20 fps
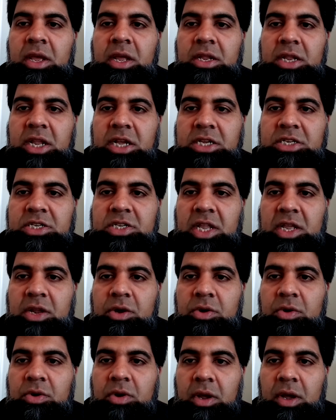Next
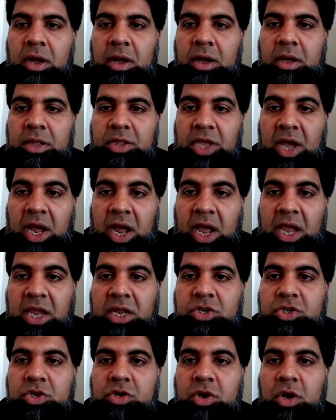letter, the
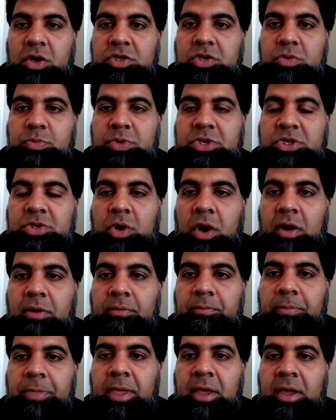ayn should also be
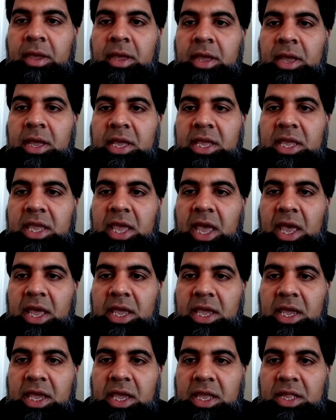strong.
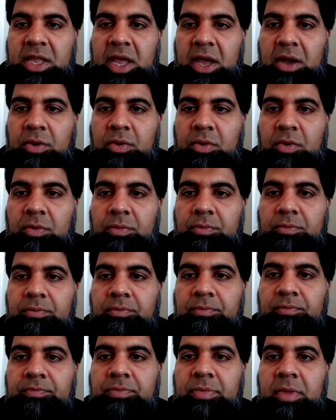
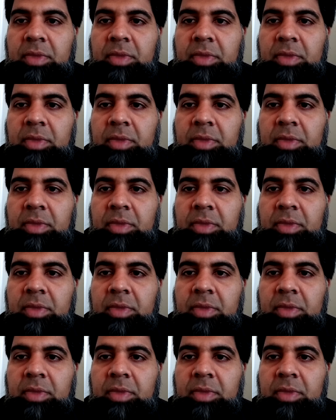Kaydahum